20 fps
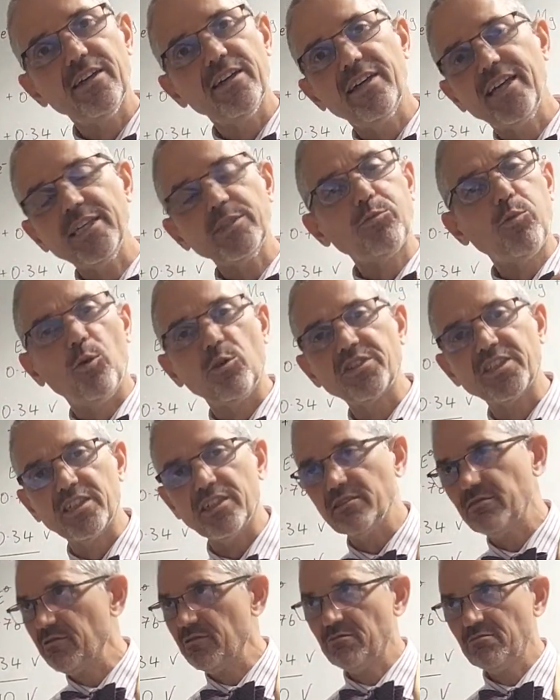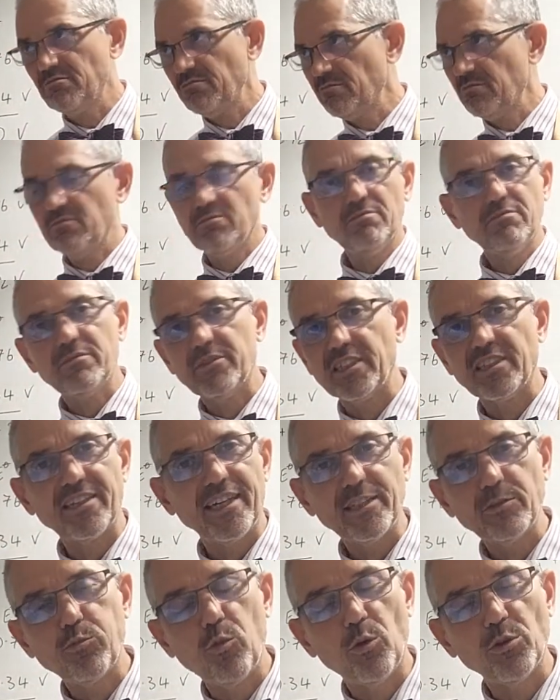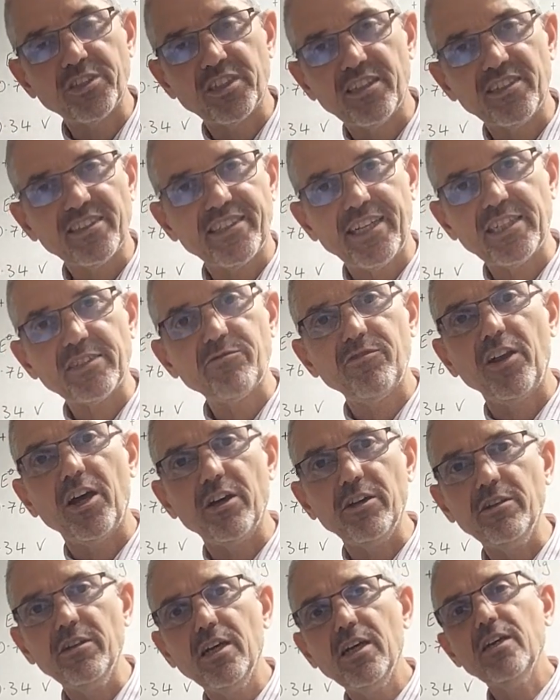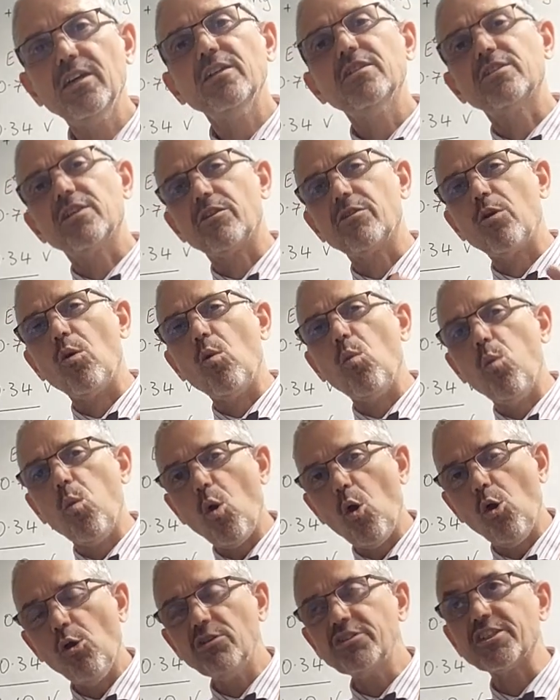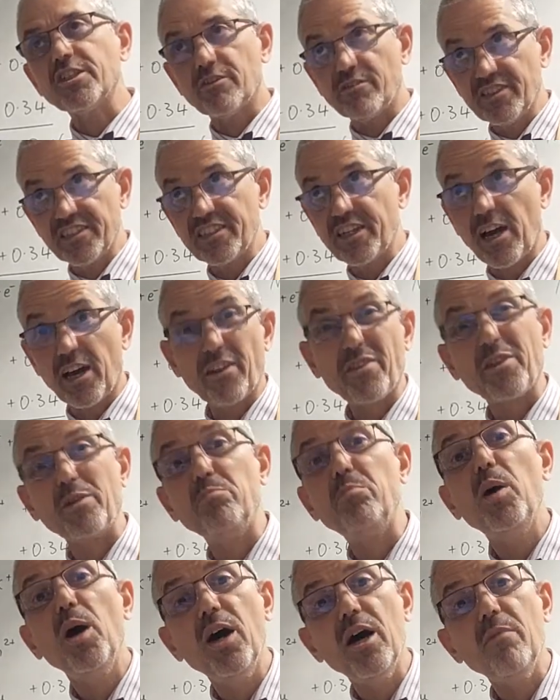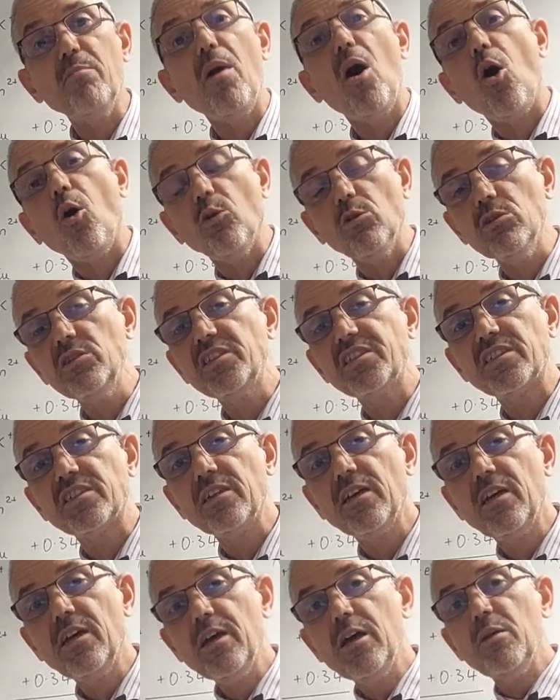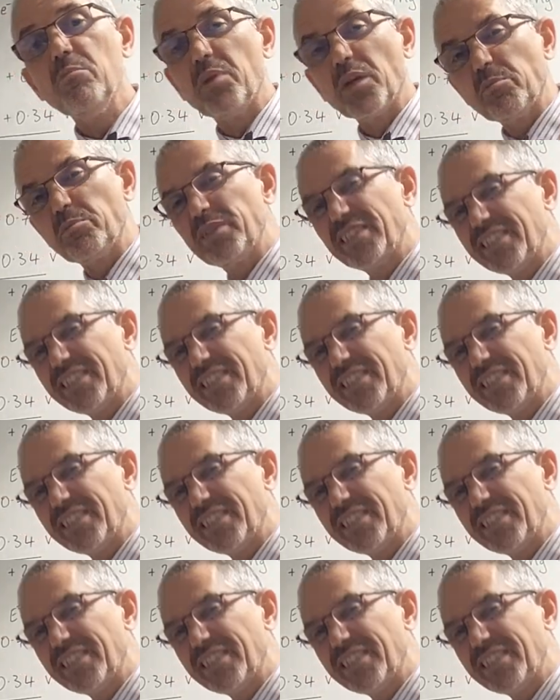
Less water, there's less water, it's less flow. So the water is kind of the per moles, but the